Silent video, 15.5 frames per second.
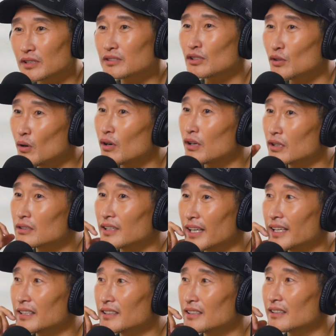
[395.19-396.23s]
It's so hard to
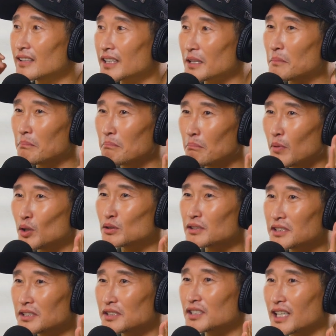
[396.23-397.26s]
end a, like a
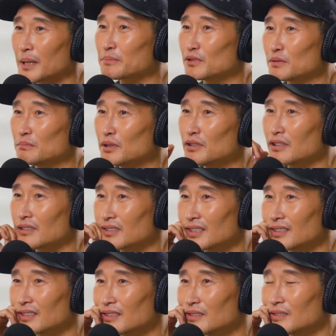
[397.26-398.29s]
multi-chapter book.
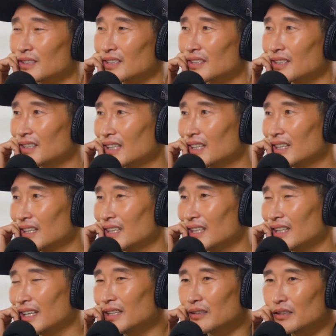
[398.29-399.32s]
You know? Yeah.
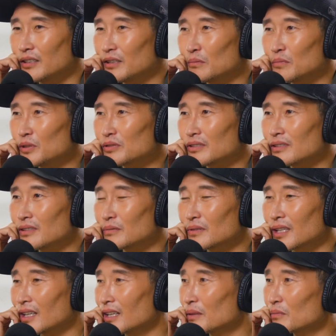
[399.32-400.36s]
And, and you know, most of the
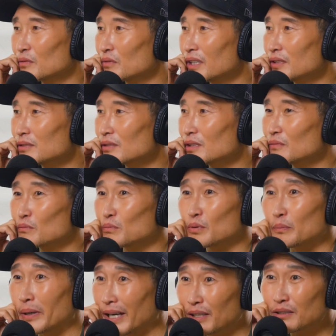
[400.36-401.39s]
time, the writers aren't even
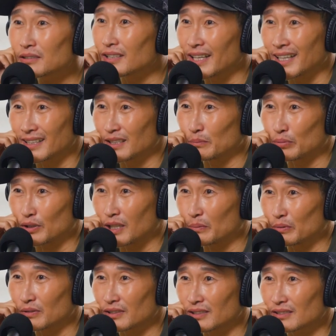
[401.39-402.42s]
prepared to end it
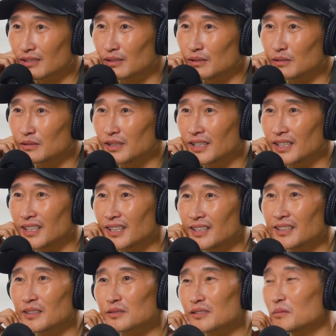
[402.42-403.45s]
properly. So
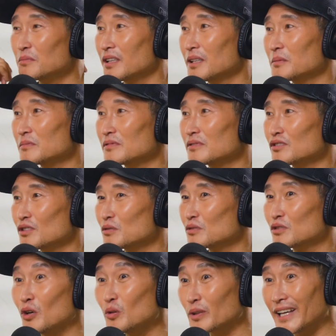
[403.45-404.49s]
you know, sometimes shows
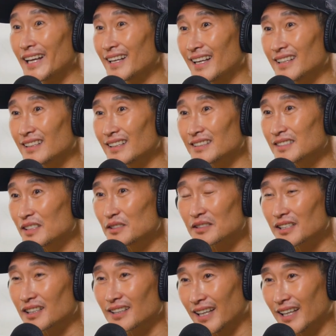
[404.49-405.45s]
don't get endings; they just get